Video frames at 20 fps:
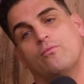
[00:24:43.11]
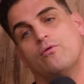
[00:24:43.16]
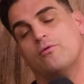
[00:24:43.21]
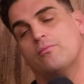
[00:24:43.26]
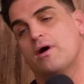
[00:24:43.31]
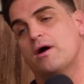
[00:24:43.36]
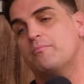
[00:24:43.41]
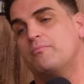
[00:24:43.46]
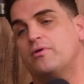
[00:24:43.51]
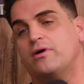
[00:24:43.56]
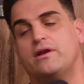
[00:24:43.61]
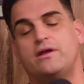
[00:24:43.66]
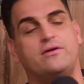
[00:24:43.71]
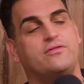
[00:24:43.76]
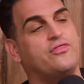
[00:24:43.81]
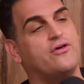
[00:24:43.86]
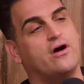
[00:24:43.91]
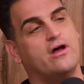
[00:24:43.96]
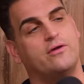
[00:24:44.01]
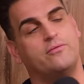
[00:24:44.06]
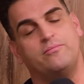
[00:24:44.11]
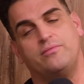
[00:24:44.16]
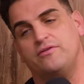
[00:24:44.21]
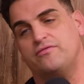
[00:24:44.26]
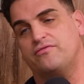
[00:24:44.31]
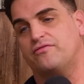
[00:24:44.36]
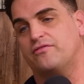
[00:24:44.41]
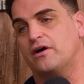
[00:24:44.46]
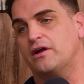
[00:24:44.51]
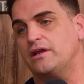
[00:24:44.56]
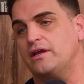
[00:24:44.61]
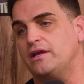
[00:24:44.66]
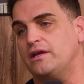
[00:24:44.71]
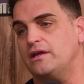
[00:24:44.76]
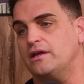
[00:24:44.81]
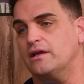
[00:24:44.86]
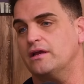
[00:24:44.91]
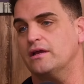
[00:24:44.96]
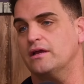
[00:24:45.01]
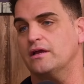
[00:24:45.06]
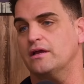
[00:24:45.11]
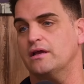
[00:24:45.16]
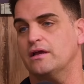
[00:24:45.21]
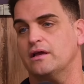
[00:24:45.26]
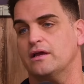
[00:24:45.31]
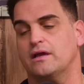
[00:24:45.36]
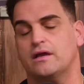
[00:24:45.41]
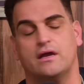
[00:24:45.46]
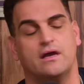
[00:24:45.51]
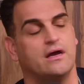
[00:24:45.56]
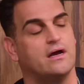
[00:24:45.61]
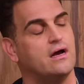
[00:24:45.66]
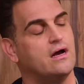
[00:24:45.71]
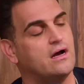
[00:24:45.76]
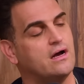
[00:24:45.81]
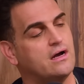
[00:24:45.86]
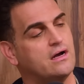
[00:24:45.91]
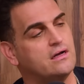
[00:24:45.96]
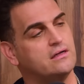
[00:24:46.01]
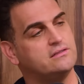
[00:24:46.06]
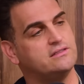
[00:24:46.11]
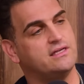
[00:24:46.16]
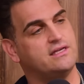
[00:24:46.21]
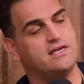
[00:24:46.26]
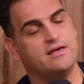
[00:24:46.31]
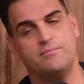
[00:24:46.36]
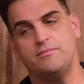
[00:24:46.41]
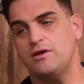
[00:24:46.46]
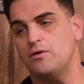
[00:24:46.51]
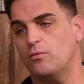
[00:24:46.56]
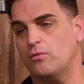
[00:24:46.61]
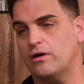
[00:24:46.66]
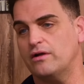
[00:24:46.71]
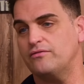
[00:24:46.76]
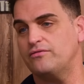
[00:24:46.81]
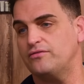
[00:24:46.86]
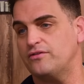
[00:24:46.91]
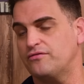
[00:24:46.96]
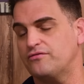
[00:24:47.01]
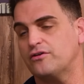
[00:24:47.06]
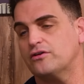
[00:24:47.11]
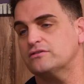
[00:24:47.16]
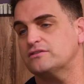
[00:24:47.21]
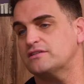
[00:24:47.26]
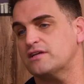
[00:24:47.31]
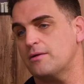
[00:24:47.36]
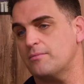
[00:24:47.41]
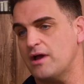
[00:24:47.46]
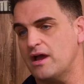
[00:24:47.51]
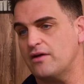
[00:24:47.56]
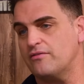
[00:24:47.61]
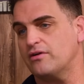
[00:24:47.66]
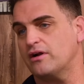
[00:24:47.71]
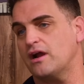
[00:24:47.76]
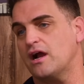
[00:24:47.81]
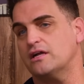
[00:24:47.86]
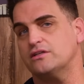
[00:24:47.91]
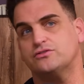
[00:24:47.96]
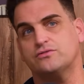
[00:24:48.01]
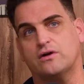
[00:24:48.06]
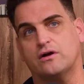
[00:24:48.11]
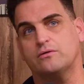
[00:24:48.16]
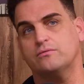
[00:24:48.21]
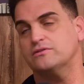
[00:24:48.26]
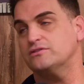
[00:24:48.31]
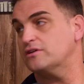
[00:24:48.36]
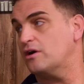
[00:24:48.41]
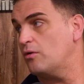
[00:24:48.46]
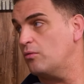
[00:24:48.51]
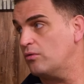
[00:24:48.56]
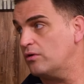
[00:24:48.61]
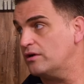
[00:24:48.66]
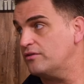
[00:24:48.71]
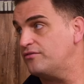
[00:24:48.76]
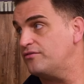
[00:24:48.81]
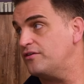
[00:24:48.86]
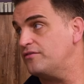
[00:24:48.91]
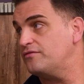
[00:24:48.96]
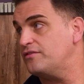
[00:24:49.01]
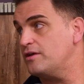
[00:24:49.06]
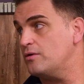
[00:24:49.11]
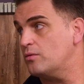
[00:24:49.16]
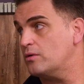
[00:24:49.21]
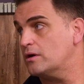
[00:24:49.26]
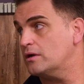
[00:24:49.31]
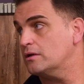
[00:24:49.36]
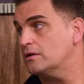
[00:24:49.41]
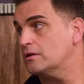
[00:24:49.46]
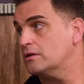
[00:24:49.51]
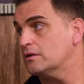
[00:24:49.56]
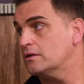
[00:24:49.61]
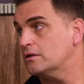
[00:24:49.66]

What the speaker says: Well, my buddy thought it'd be funny to give me one. The first time I ever got drunk was on 151.